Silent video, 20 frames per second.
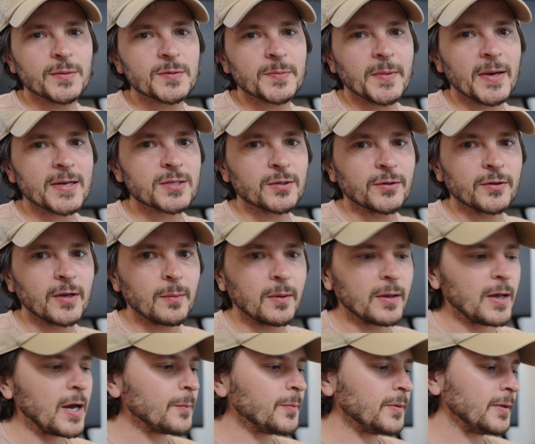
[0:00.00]
special double
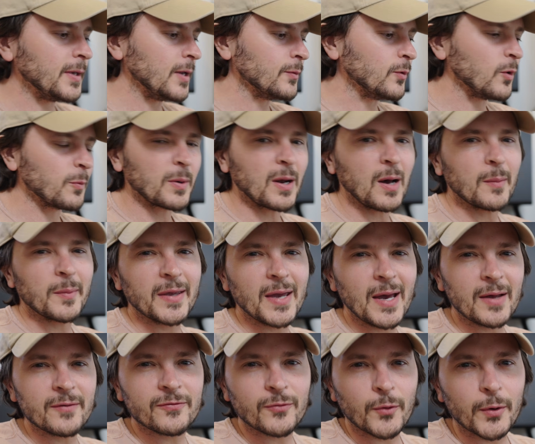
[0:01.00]
IPA, we'll probably
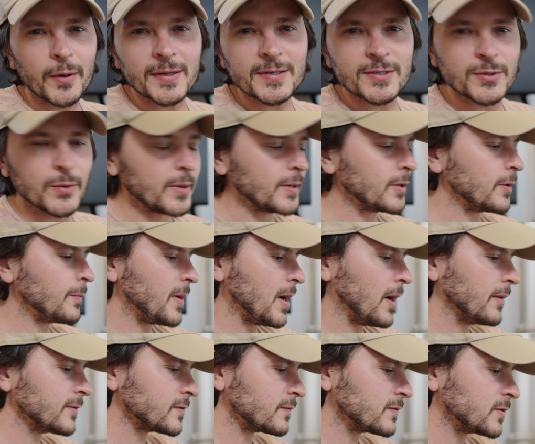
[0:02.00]
add 4,200
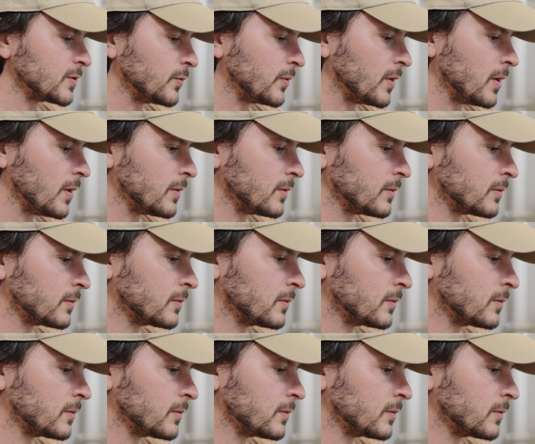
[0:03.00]
pounds of 2-row.